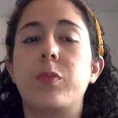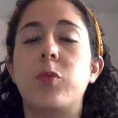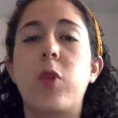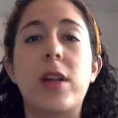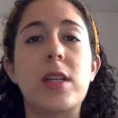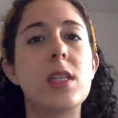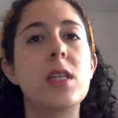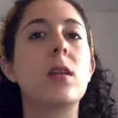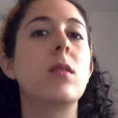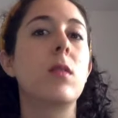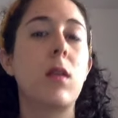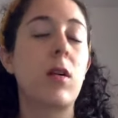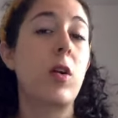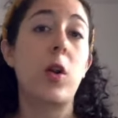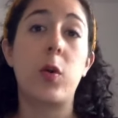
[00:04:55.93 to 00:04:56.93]

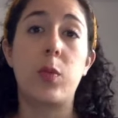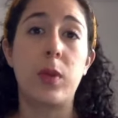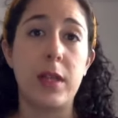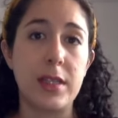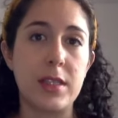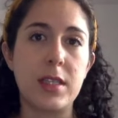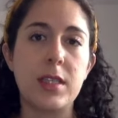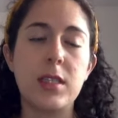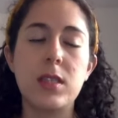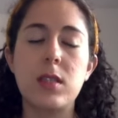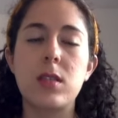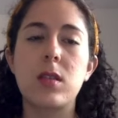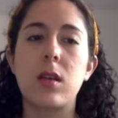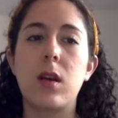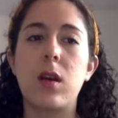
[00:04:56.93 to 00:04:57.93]
renting our own
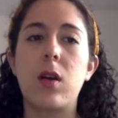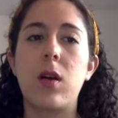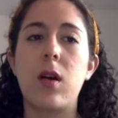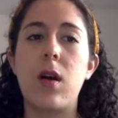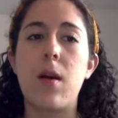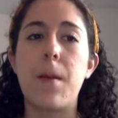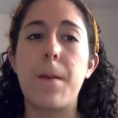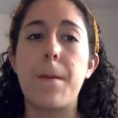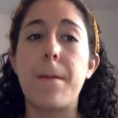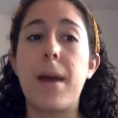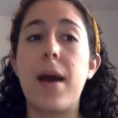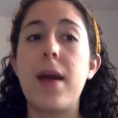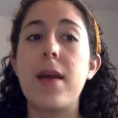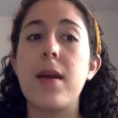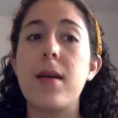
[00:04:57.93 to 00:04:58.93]
places,
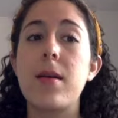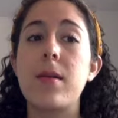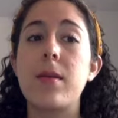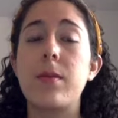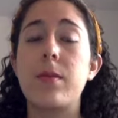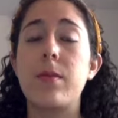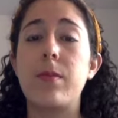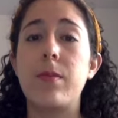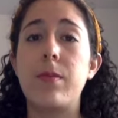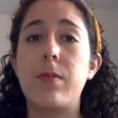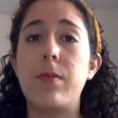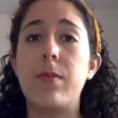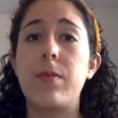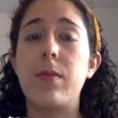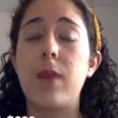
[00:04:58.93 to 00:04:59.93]
my
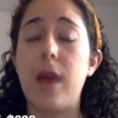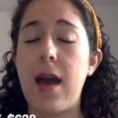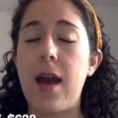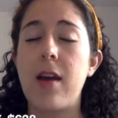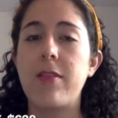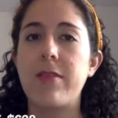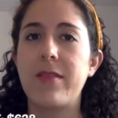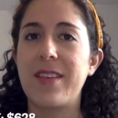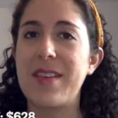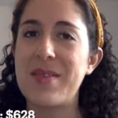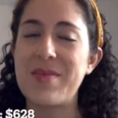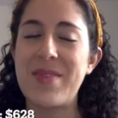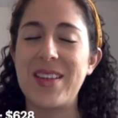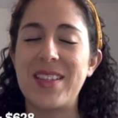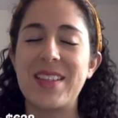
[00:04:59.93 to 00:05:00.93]
half
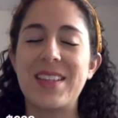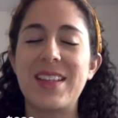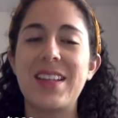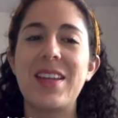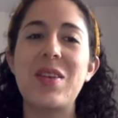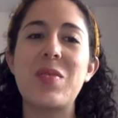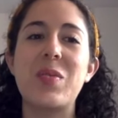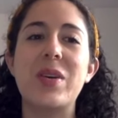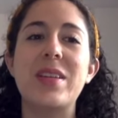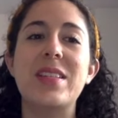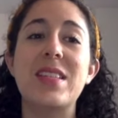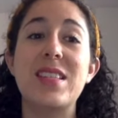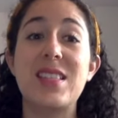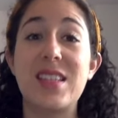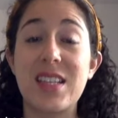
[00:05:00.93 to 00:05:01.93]
basically
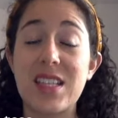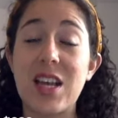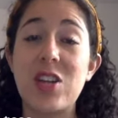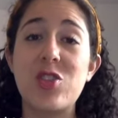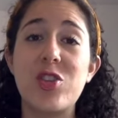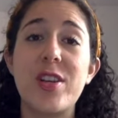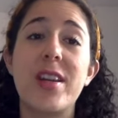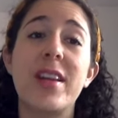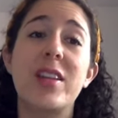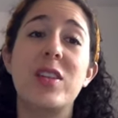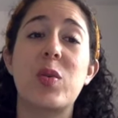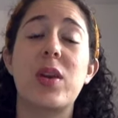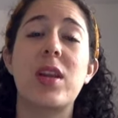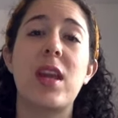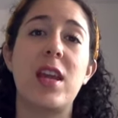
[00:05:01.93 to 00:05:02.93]
was
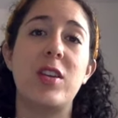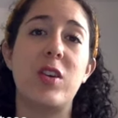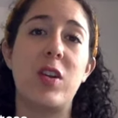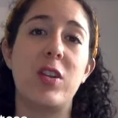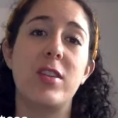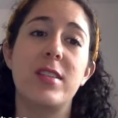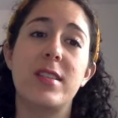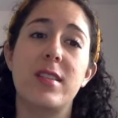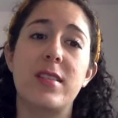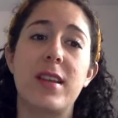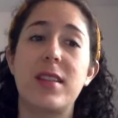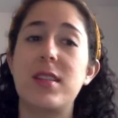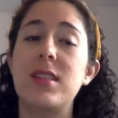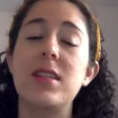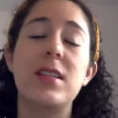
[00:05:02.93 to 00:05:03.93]
$628.
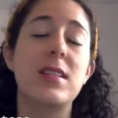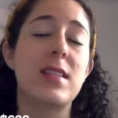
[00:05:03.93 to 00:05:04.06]
That's the